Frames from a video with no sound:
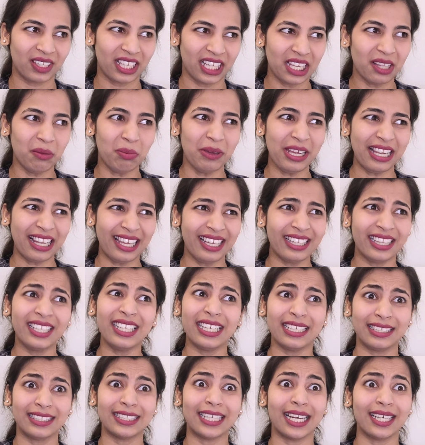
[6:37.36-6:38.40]
It'll be like the
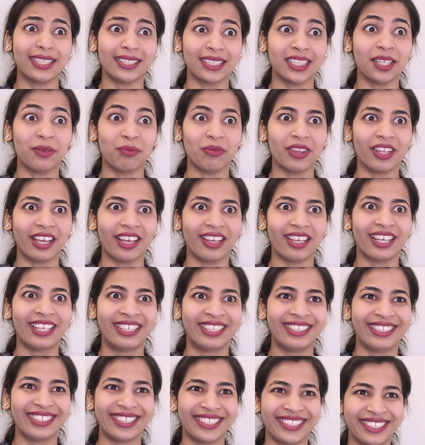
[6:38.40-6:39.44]
exact same thing.
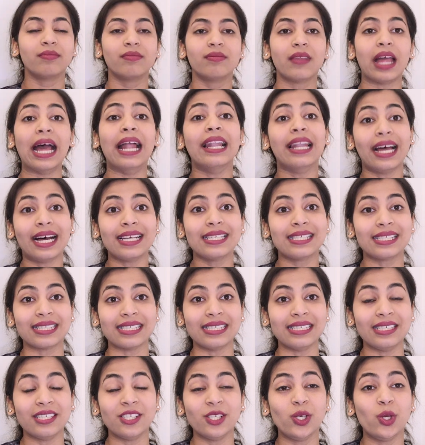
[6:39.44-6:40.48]
And
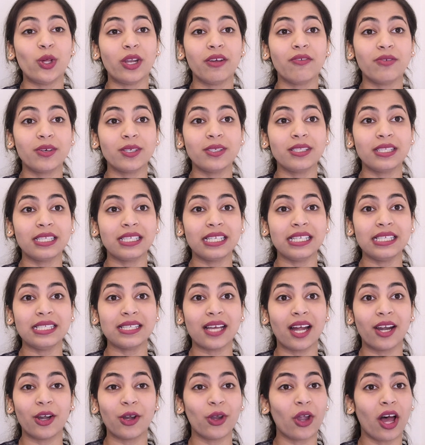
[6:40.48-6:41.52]
lastly, universities
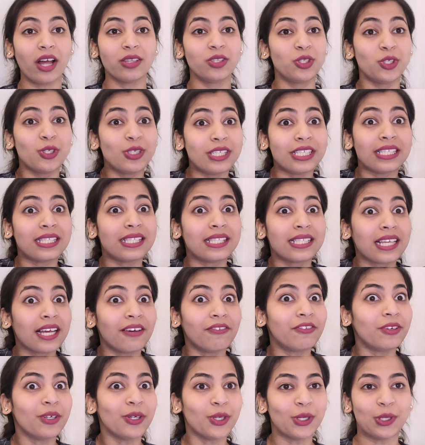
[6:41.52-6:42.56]
are not to
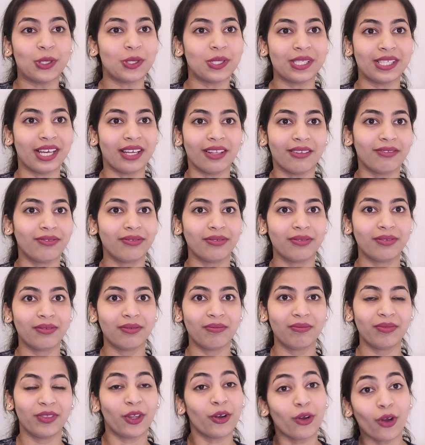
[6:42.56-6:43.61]
discover yourself.
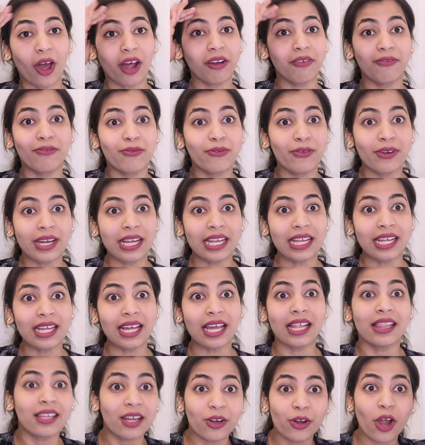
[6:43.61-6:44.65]
They're not free
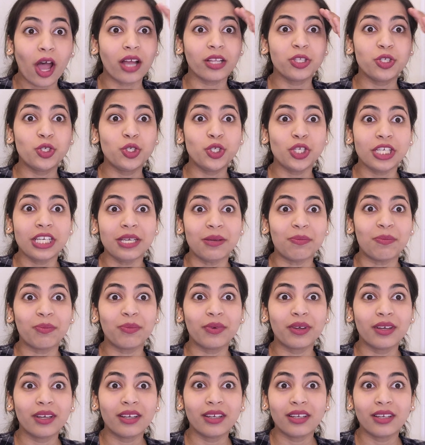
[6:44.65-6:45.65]
and they're not cheap.